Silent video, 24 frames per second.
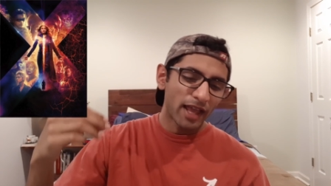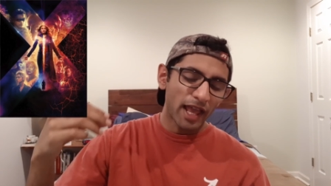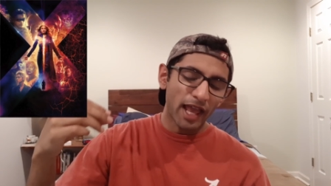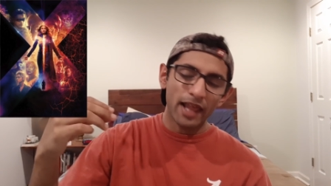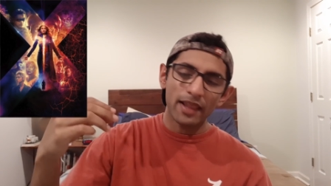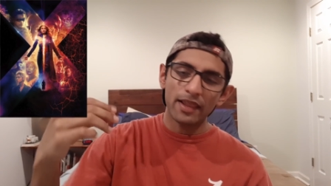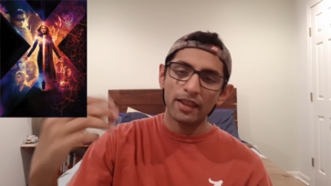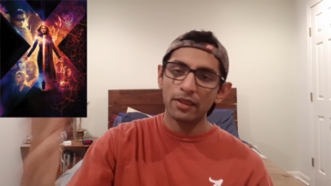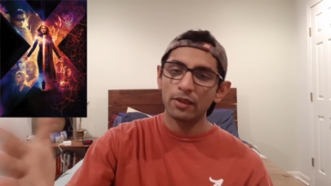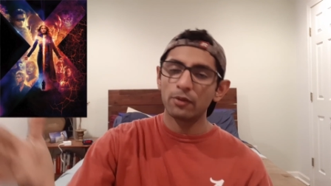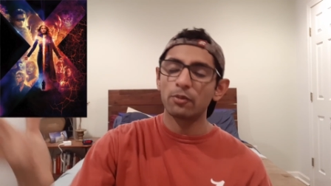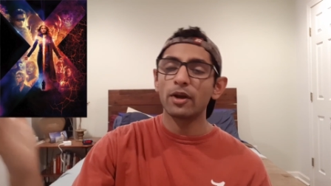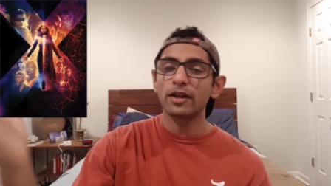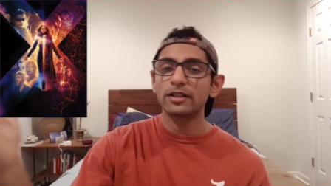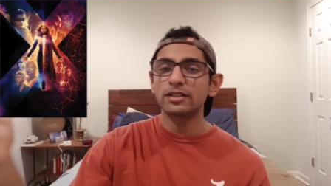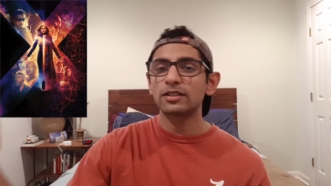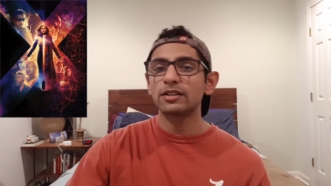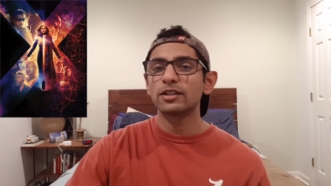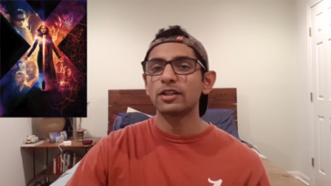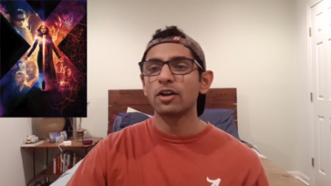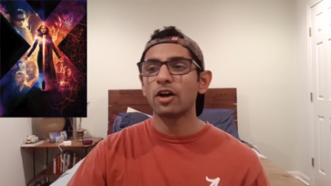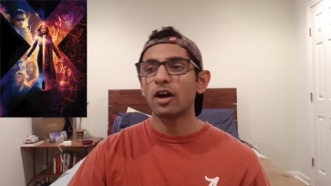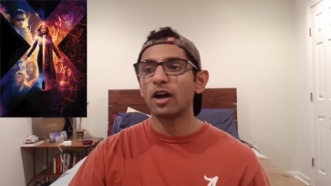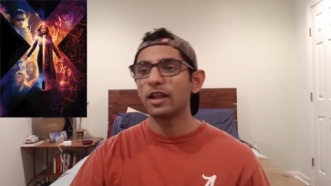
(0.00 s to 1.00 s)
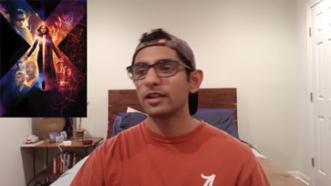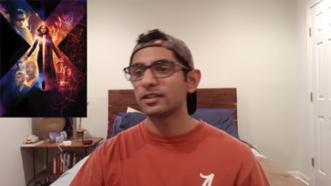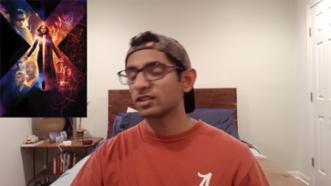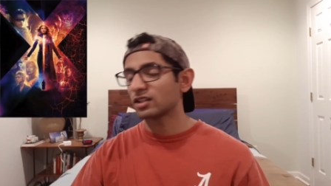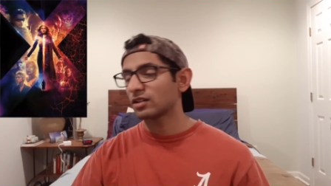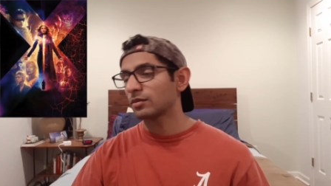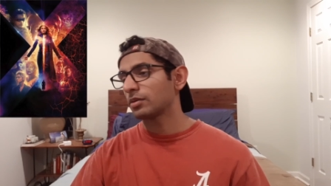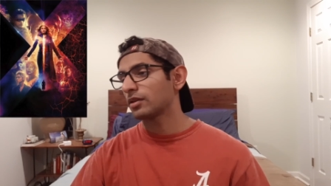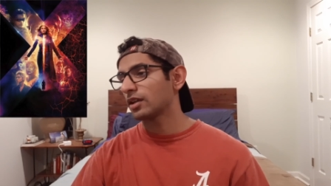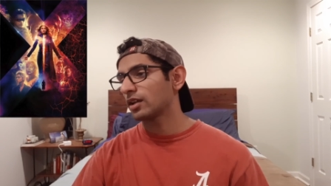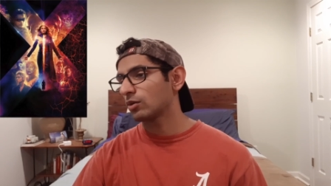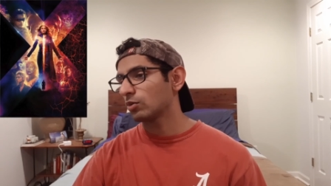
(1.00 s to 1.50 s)
And then the rest of the audience are
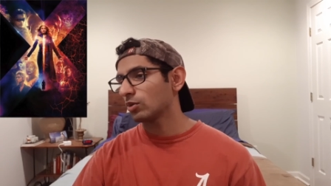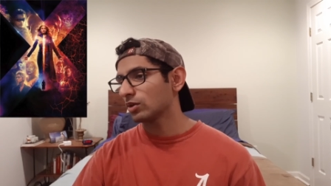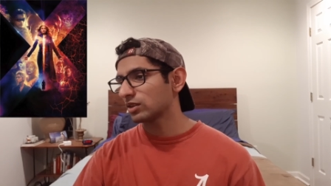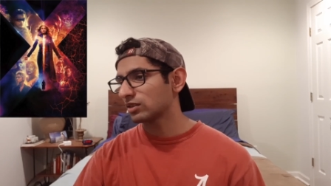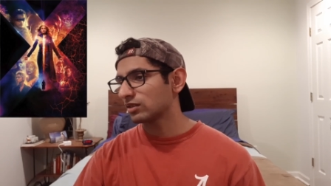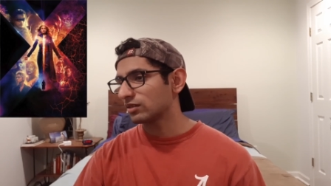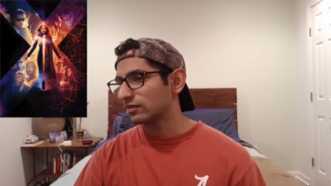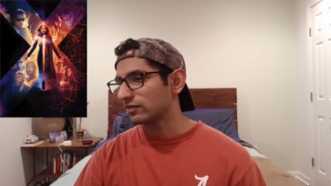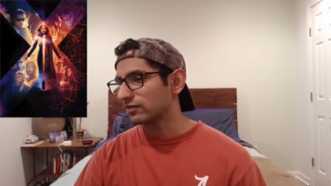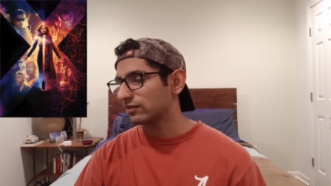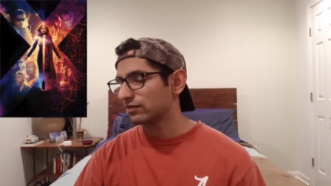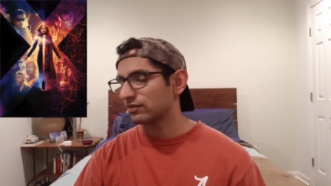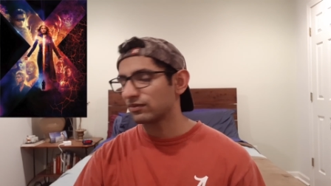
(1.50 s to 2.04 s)
gonna be like, what the